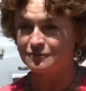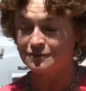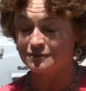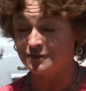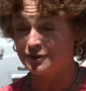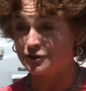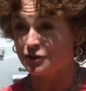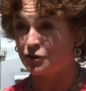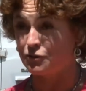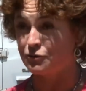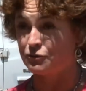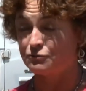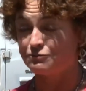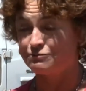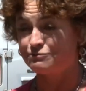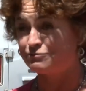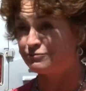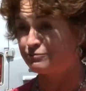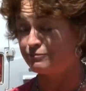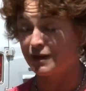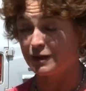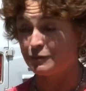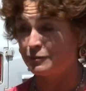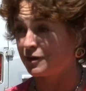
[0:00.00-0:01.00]
you know,
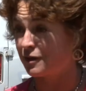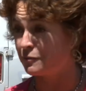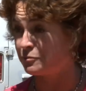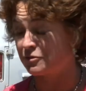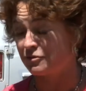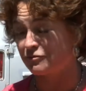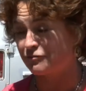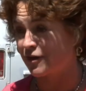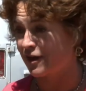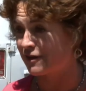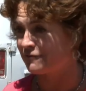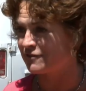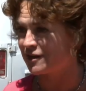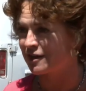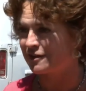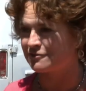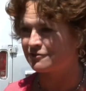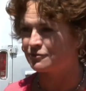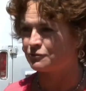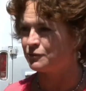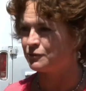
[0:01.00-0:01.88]
maybe up to five days a